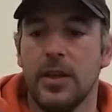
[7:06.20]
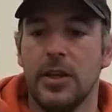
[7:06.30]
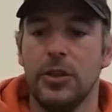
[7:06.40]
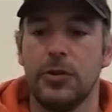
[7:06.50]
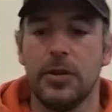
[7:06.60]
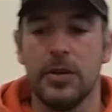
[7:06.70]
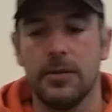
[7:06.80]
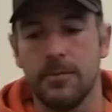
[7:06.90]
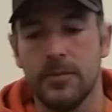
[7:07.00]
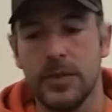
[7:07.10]

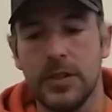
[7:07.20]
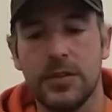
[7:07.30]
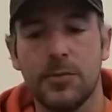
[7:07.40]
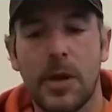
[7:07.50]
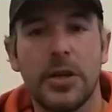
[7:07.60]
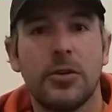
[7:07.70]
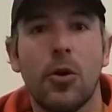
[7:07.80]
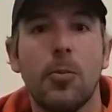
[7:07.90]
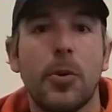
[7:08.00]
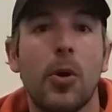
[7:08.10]
This is my
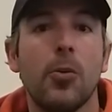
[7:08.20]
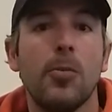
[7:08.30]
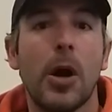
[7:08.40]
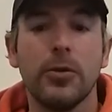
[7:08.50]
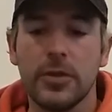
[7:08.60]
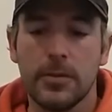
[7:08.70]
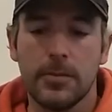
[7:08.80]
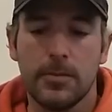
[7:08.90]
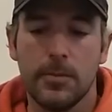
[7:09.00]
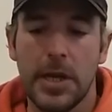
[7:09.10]
GoPro mount,
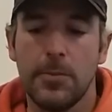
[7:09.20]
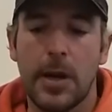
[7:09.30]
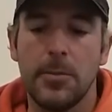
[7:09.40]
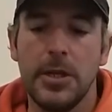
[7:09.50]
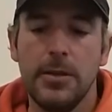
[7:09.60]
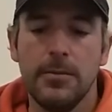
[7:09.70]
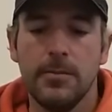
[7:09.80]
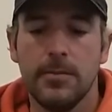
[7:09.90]
made by me.